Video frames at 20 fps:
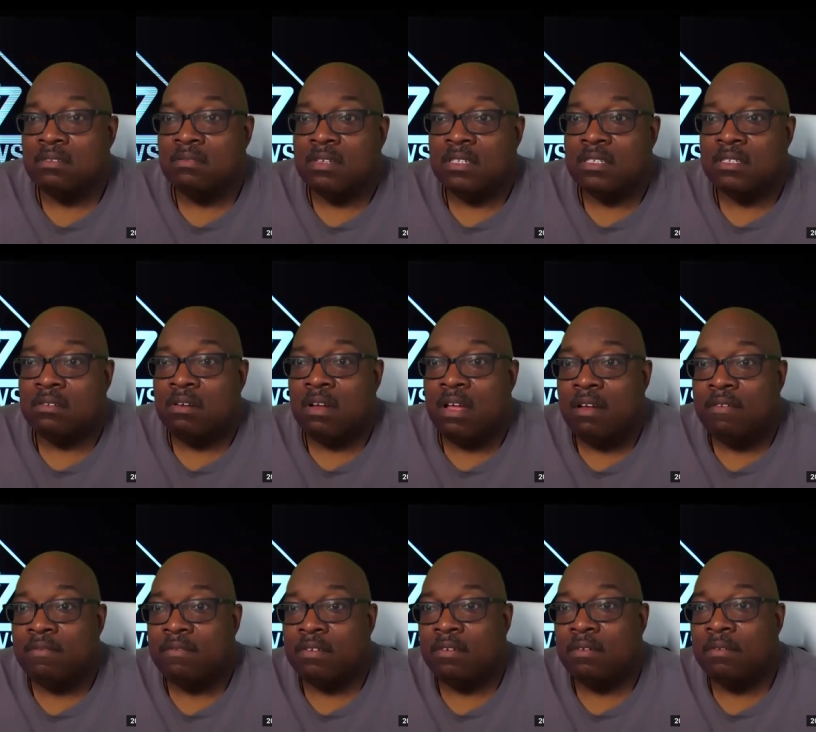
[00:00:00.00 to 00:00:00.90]

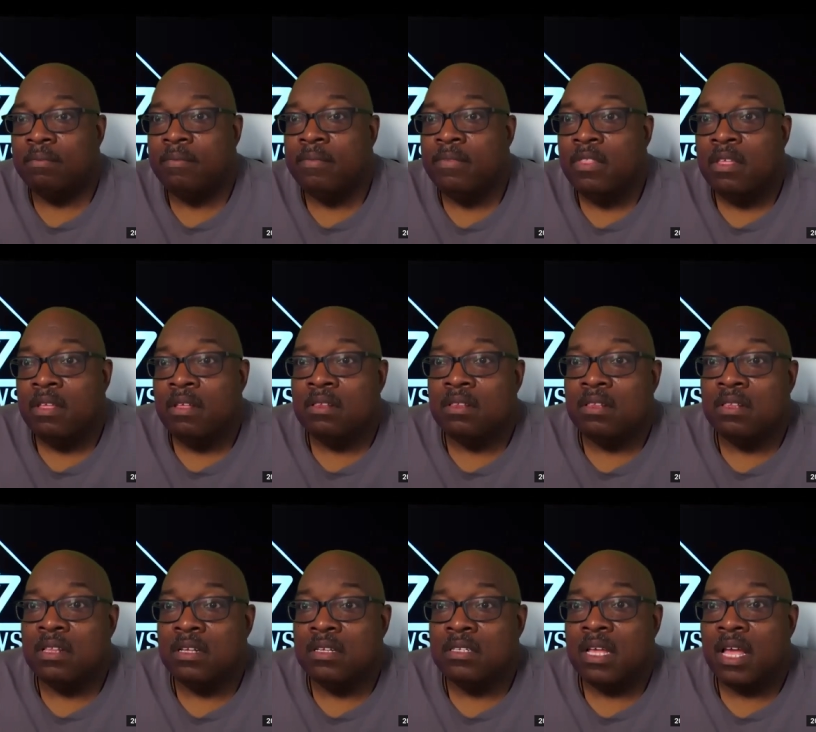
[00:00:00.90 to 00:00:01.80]
whatsoever.
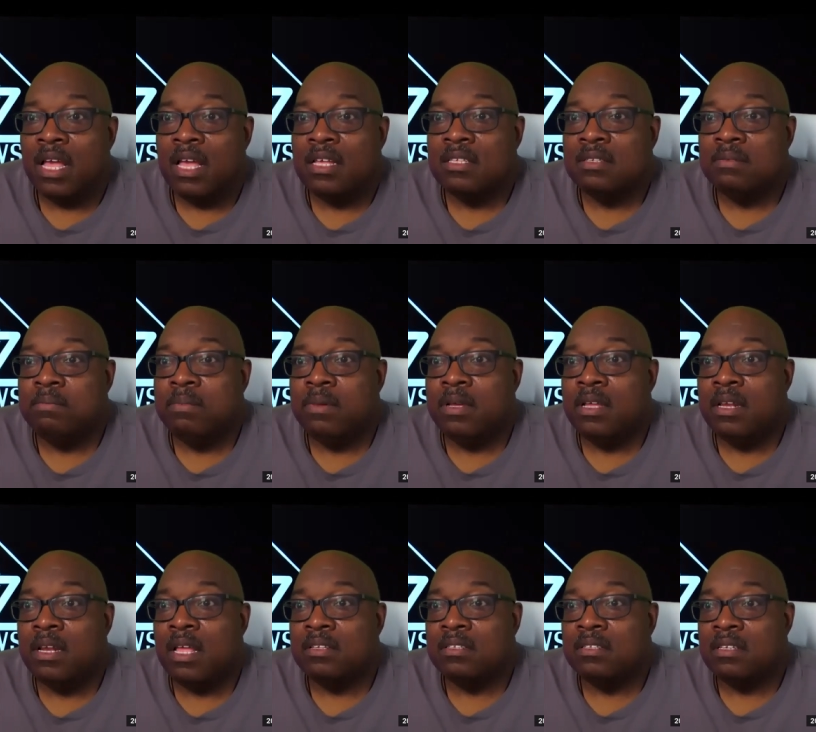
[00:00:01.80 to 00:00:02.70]
This has been
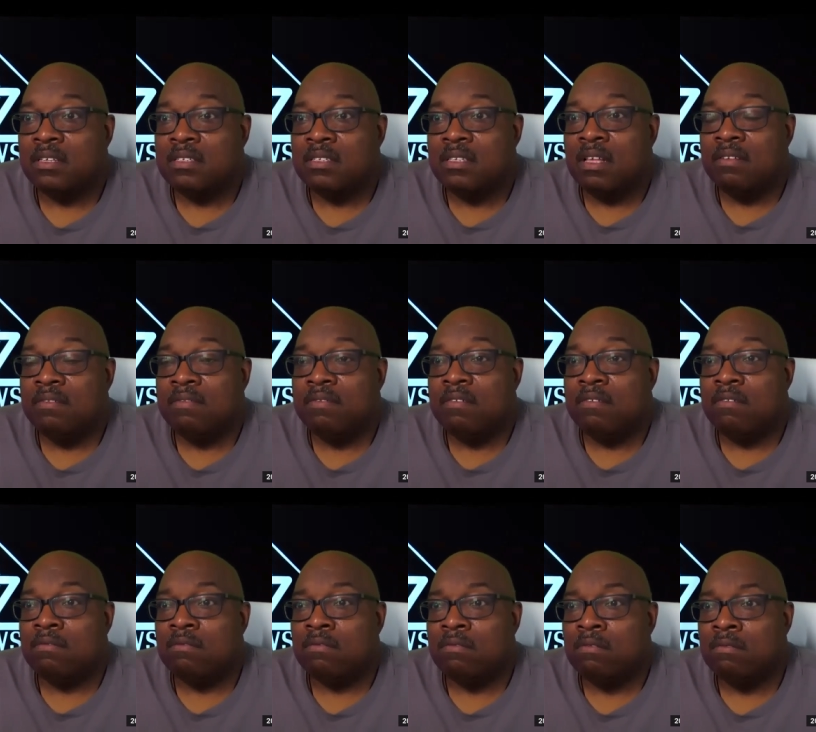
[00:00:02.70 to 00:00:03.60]
a
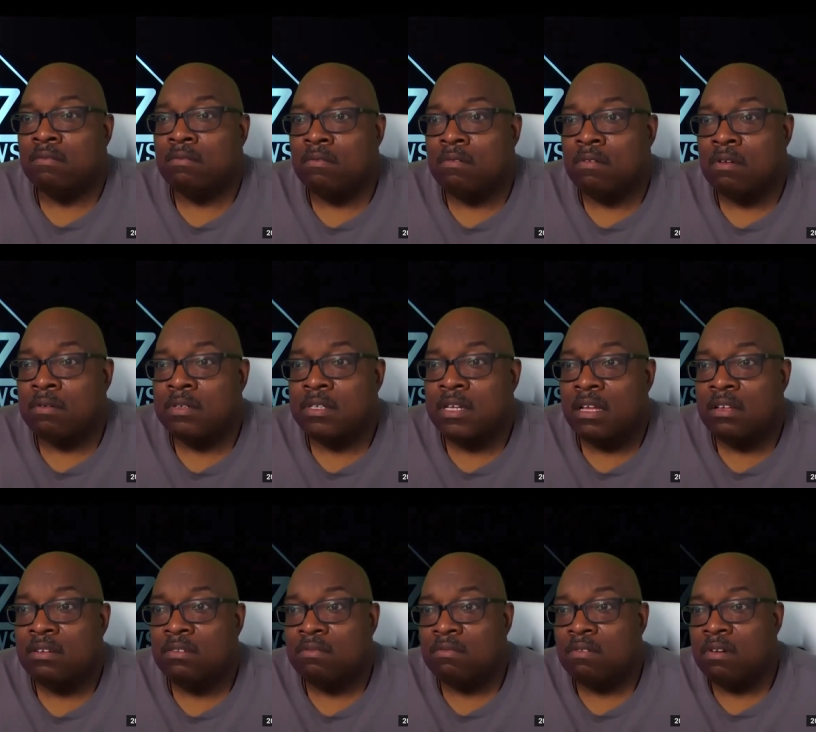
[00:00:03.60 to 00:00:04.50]
successful
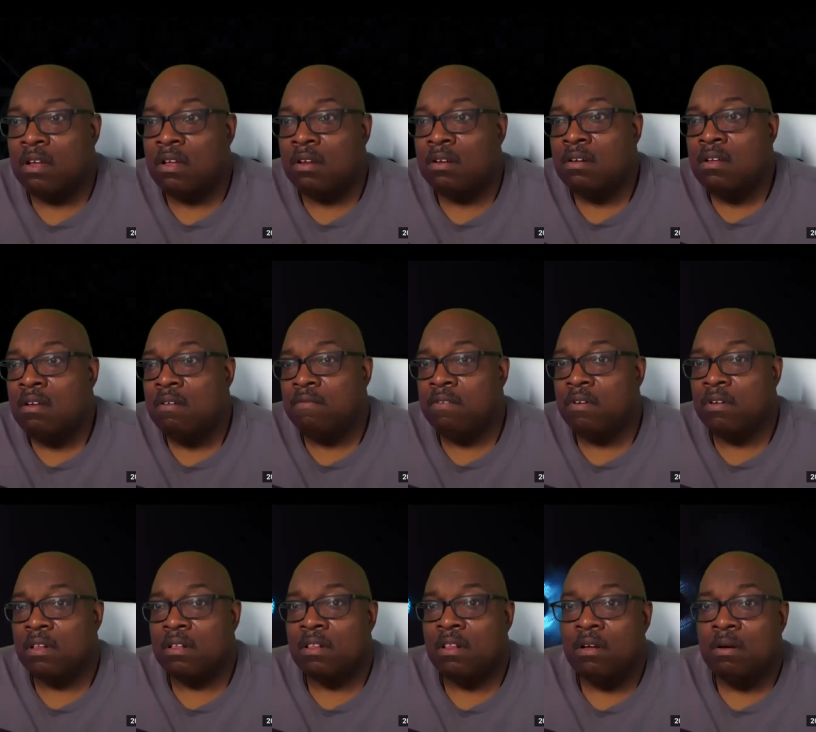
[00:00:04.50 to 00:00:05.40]
test run for the
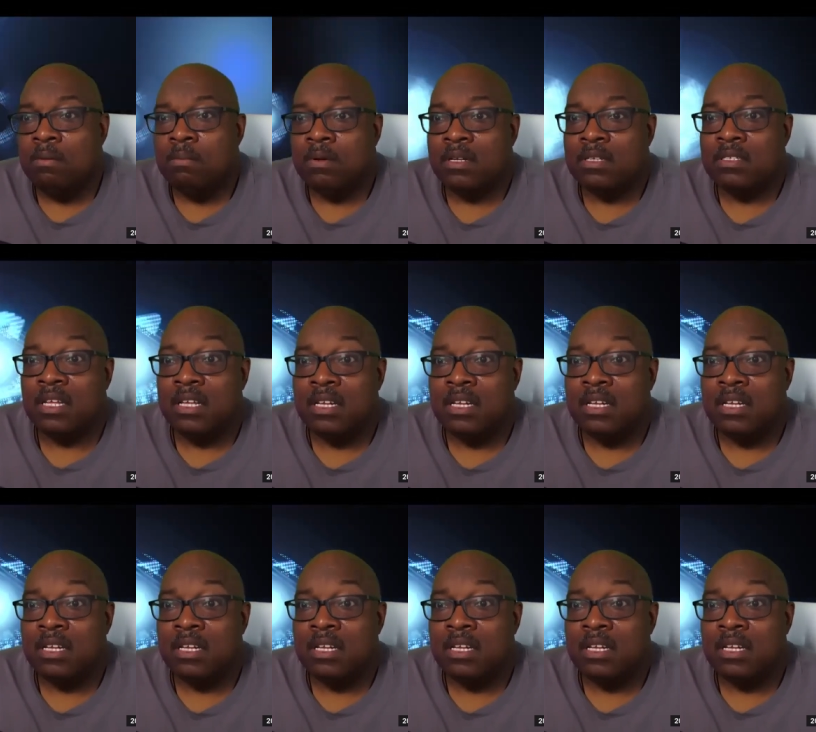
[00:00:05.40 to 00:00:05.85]
globalists.